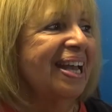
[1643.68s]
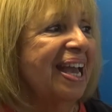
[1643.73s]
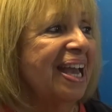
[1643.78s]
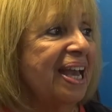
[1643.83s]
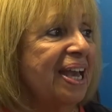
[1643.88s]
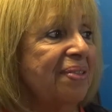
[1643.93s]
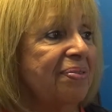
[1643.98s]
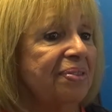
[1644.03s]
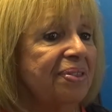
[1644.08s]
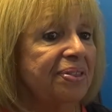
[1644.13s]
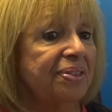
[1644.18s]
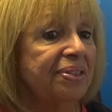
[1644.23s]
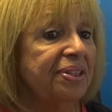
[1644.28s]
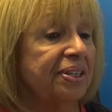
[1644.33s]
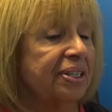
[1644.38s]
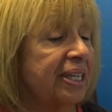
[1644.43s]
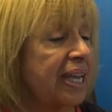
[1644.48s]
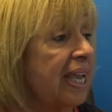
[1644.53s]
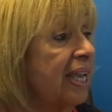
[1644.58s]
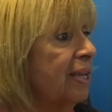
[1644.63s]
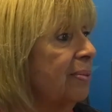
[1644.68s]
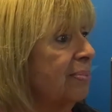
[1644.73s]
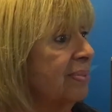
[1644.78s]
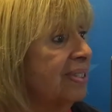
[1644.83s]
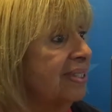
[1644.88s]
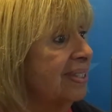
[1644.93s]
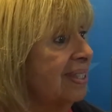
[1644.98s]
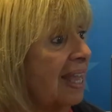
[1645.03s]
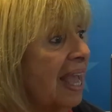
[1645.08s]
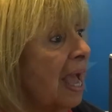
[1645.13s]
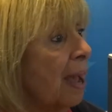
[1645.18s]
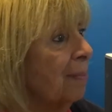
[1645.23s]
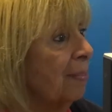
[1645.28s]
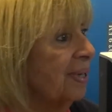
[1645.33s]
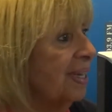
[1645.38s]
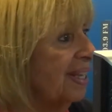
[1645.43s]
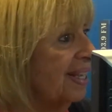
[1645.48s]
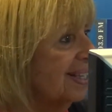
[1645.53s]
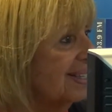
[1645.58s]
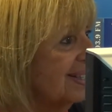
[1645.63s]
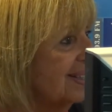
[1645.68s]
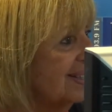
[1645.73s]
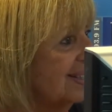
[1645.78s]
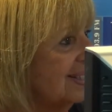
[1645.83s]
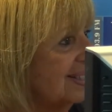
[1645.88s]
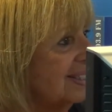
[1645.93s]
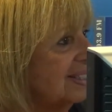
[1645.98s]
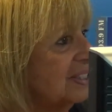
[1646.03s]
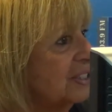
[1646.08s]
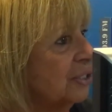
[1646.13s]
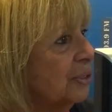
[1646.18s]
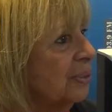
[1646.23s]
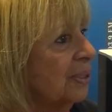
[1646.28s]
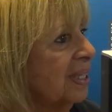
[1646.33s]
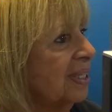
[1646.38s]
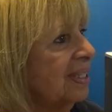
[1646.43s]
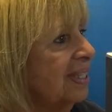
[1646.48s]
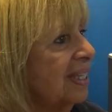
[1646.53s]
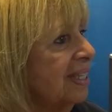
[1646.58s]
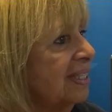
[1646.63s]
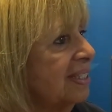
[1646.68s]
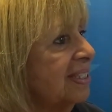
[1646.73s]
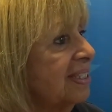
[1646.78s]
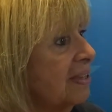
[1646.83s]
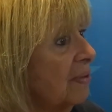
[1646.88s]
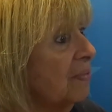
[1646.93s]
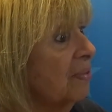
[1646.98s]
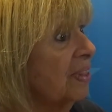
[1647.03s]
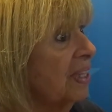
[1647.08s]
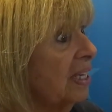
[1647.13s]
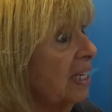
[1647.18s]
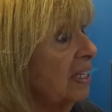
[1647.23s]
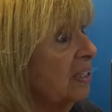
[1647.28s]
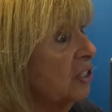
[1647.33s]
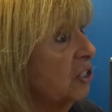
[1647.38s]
And there are games happening during the seventh inning